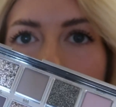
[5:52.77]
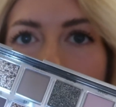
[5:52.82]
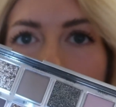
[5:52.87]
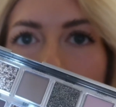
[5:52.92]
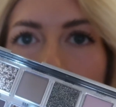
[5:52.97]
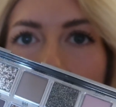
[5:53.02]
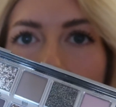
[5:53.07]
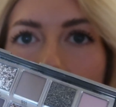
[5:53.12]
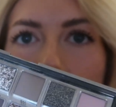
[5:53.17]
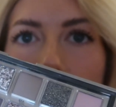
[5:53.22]

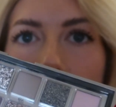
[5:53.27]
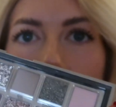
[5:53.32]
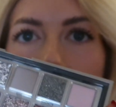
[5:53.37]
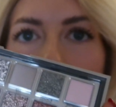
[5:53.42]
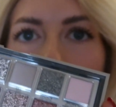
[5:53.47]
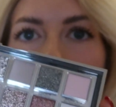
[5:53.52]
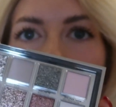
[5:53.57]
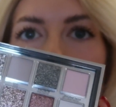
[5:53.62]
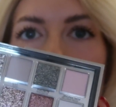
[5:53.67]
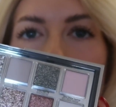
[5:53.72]
Like, look at
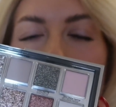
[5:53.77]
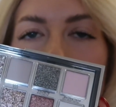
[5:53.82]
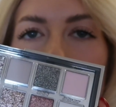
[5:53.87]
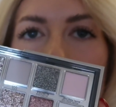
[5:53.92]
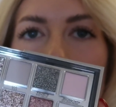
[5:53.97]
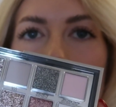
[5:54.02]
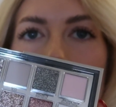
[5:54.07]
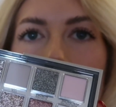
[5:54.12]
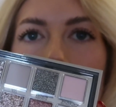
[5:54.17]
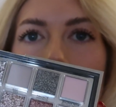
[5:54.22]
those
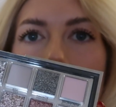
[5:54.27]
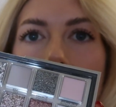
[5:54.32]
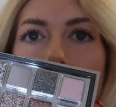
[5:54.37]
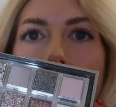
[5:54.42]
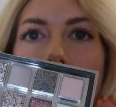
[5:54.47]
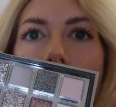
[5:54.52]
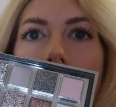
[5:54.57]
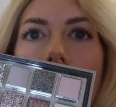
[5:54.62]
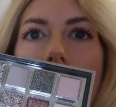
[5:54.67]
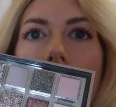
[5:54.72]
shades.
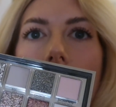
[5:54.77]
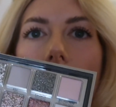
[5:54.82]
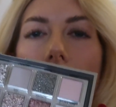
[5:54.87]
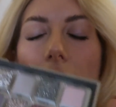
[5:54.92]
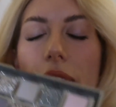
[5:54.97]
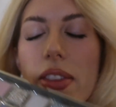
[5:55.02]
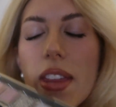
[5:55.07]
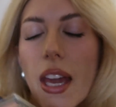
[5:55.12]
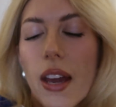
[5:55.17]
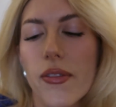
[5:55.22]

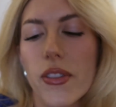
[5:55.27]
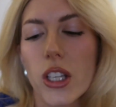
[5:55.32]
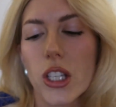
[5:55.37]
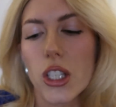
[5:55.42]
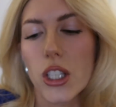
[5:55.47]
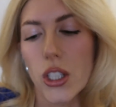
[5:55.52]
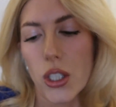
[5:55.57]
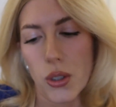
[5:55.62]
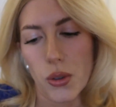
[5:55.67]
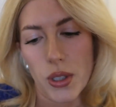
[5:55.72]
And they have the
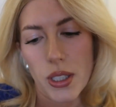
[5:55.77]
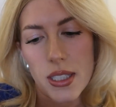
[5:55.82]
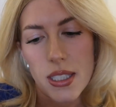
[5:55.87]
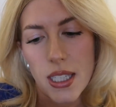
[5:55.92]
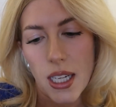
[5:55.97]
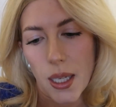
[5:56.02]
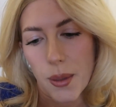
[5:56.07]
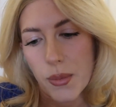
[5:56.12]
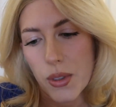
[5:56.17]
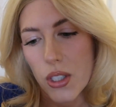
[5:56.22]
cutest
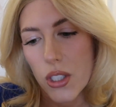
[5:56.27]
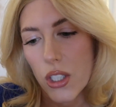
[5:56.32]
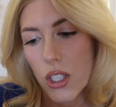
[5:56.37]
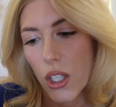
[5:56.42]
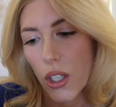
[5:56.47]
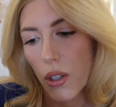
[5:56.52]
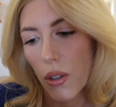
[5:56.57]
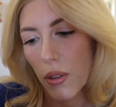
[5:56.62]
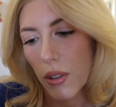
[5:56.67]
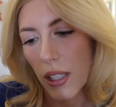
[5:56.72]
names too.